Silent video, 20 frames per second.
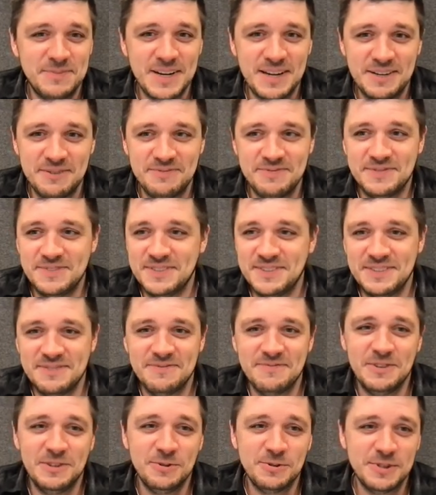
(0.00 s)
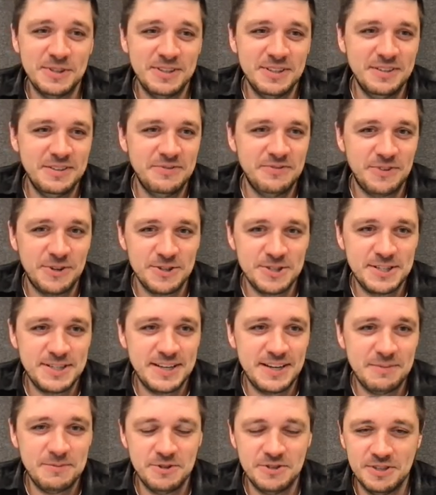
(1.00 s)
kind of looked at it the first
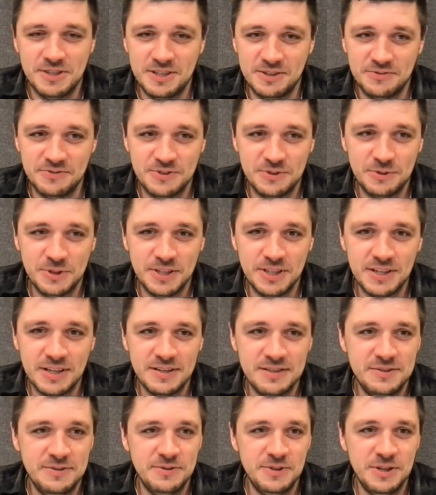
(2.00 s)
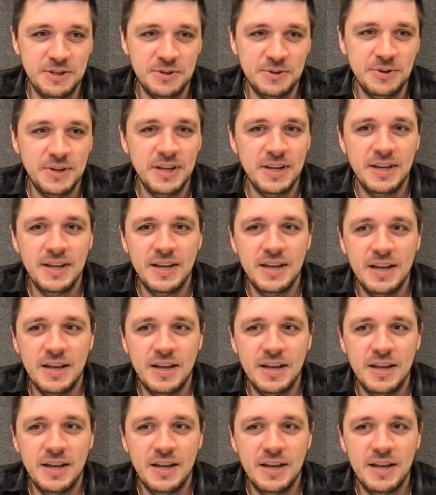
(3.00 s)
time. There's a lot of tooling, as you know.